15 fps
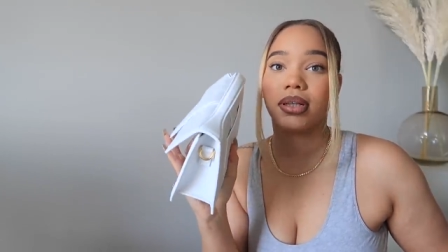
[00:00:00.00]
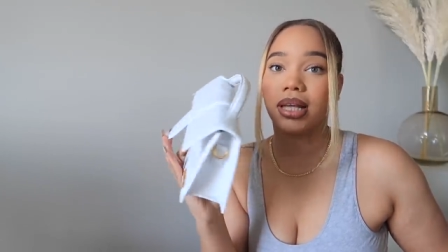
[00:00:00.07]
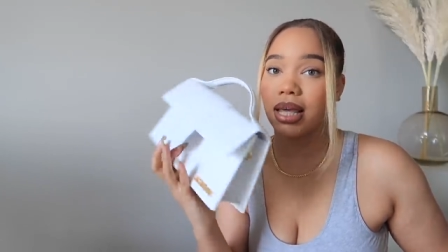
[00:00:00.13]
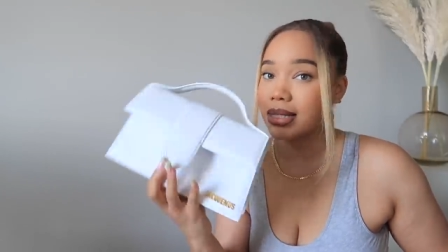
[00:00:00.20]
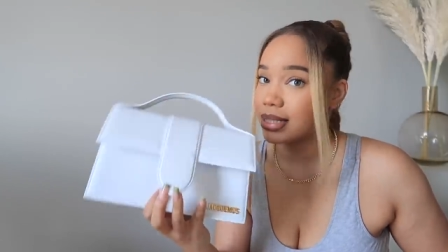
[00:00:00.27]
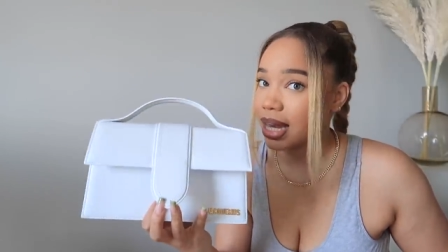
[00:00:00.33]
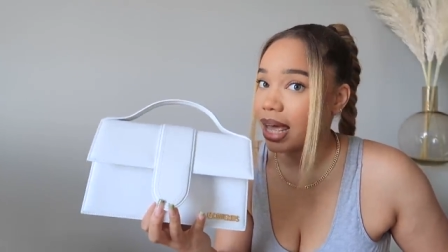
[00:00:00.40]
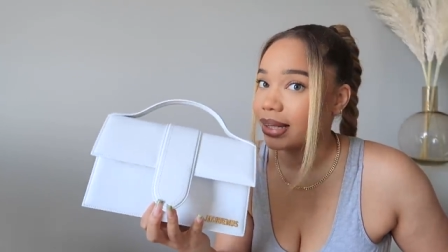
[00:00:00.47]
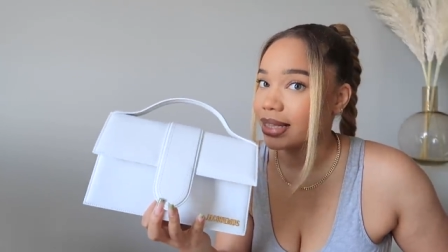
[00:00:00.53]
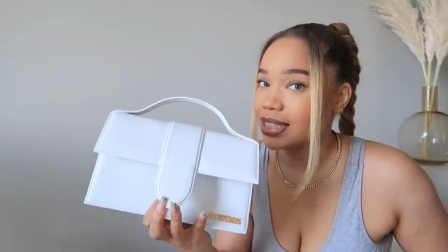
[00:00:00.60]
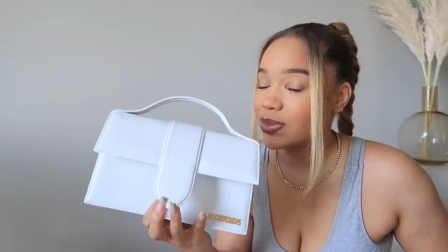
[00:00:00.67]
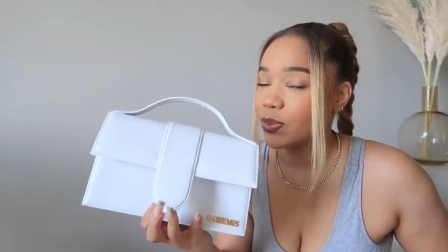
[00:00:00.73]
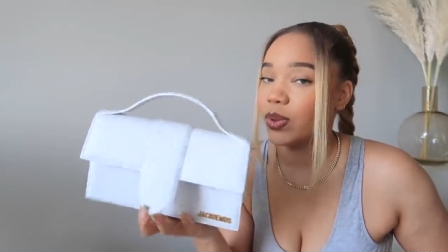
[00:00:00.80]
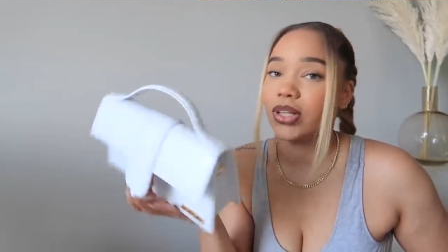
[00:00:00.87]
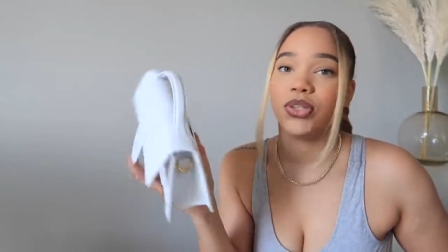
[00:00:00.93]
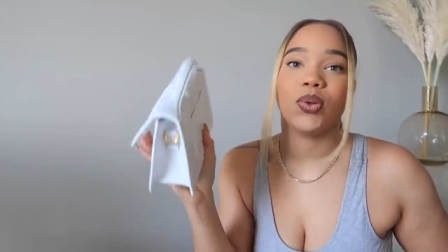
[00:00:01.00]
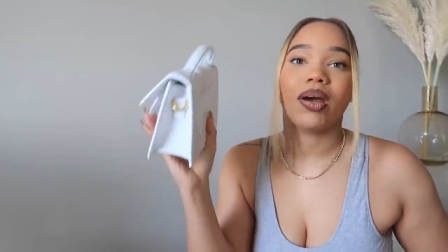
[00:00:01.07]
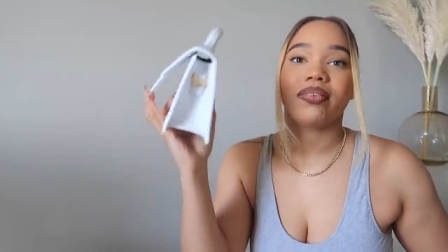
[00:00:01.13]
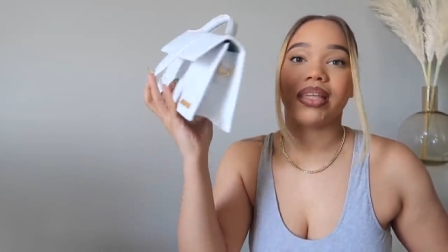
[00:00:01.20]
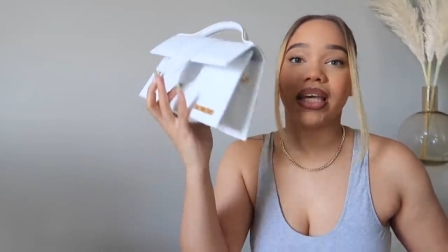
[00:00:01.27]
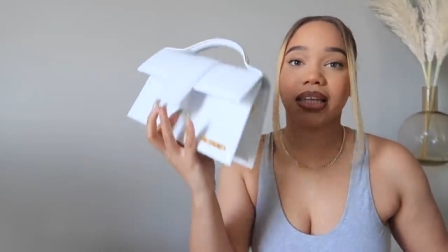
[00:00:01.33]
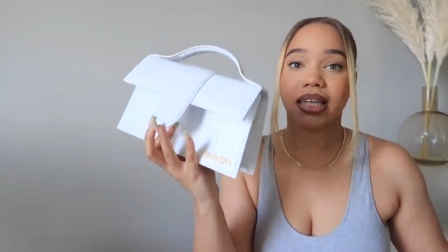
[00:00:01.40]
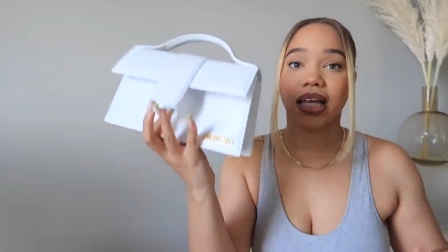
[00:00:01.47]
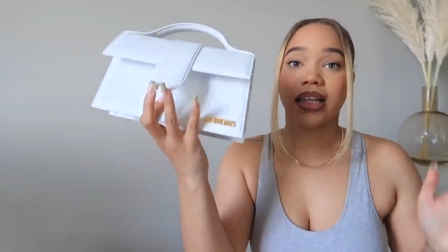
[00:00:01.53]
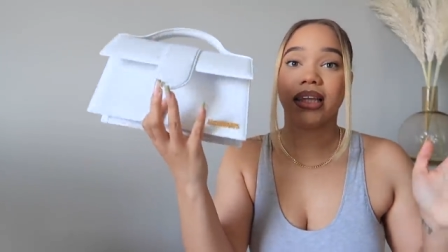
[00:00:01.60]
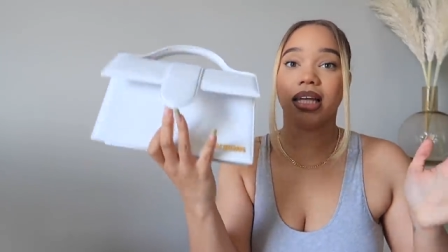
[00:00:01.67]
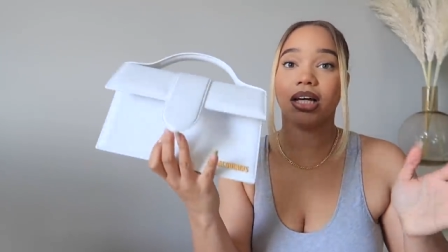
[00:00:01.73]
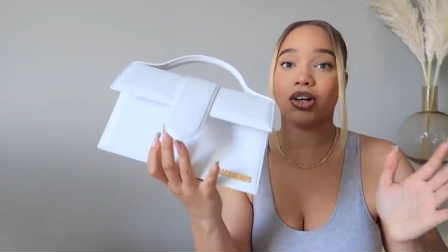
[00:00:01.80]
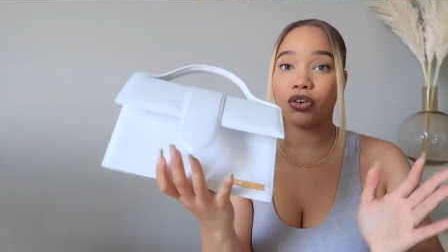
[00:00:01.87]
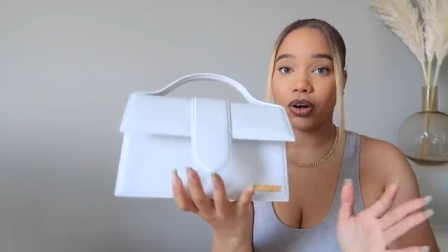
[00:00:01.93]
it's not this one you have to get the
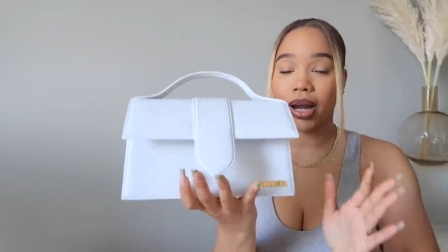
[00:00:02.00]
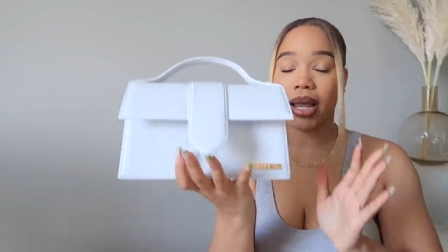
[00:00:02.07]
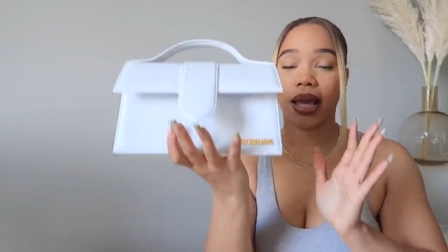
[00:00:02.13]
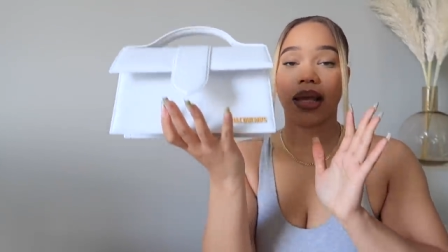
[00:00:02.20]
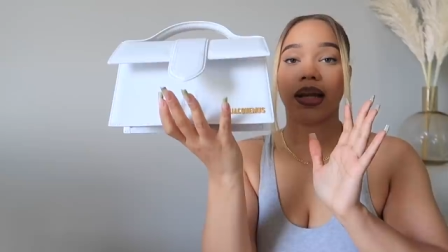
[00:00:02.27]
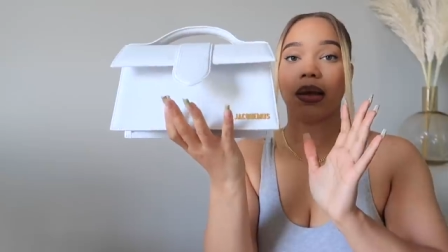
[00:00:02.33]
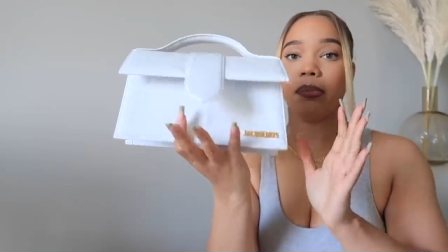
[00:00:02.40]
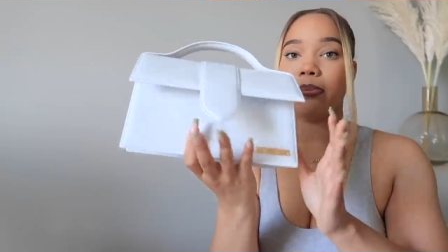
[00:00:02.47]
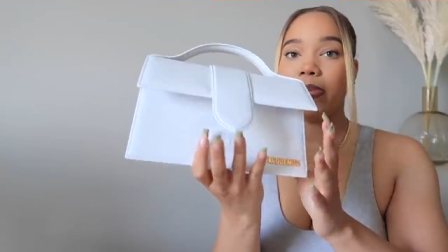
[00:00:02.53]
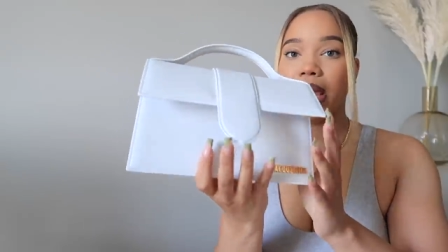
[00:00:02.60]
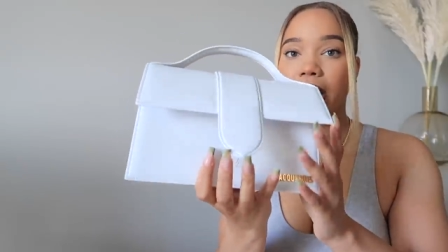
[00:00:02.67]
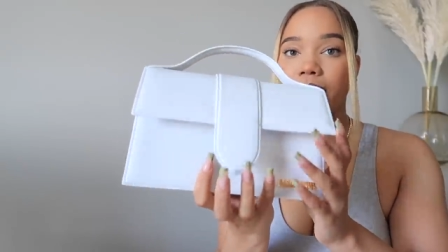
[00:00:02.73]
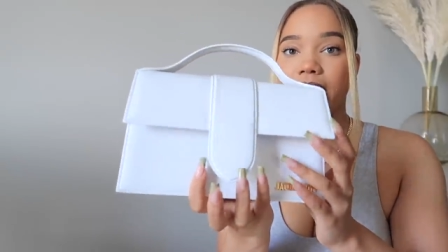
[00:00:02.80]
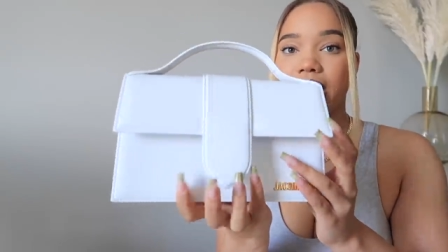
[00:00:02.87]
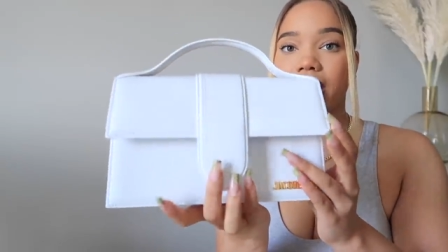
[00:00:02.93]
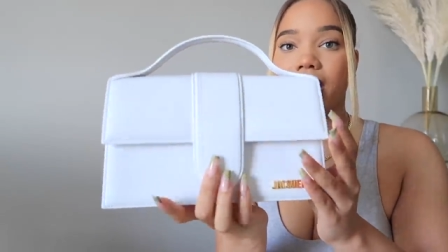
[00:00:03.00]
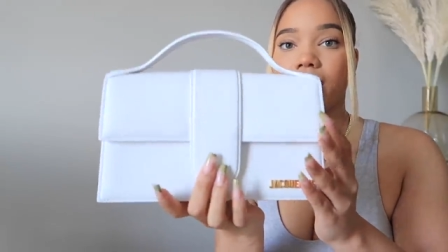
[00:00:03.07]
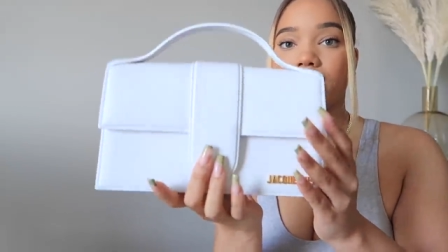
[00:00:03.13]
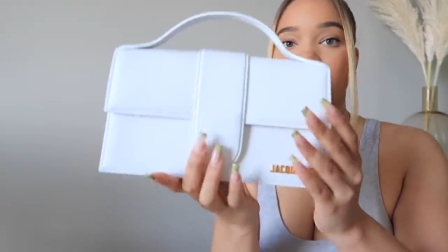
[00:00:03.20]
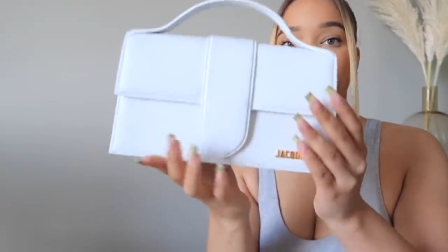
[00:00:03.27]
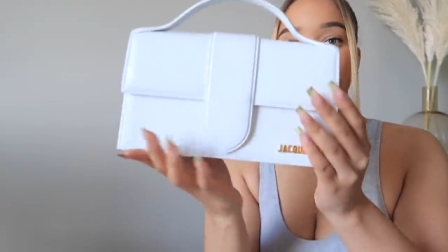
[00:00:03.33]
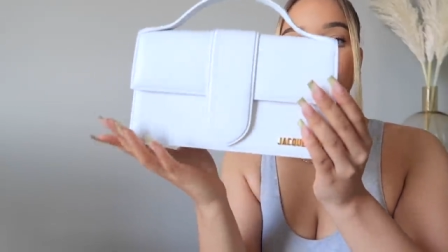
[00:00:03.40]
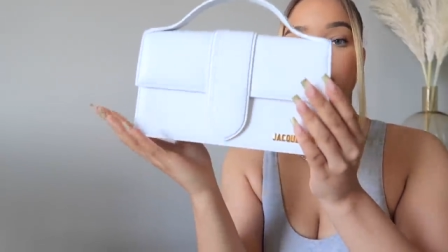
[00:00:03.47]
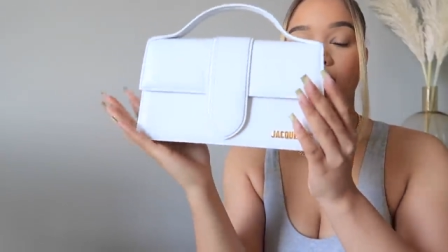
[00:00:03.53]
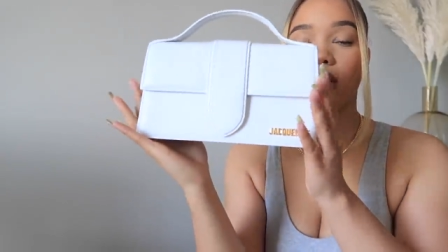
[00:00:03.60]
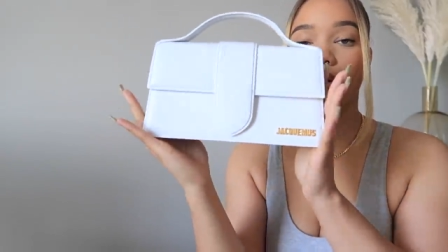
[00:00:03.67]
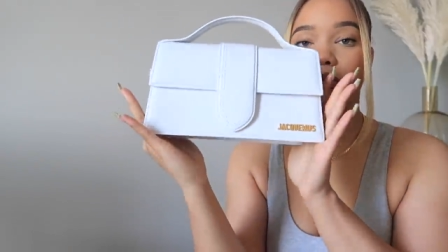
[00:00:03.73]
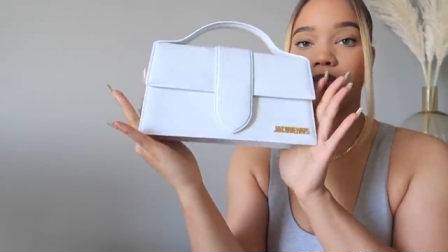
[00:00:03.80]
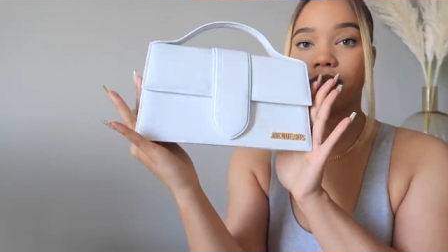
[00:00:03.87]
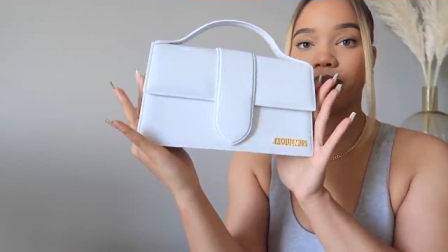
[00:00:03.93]
Le Grand bambino
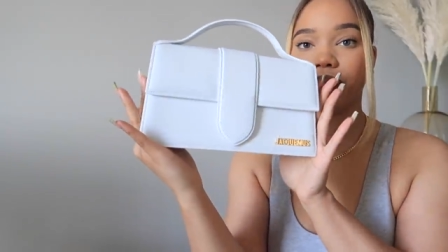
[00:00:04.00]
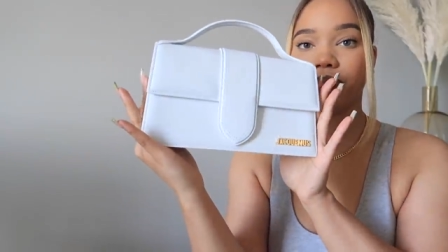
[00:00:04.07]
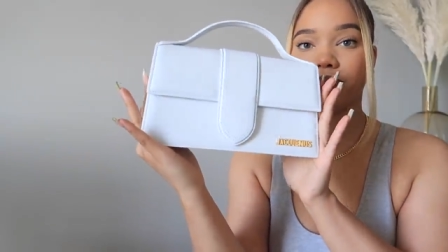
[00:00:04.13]
so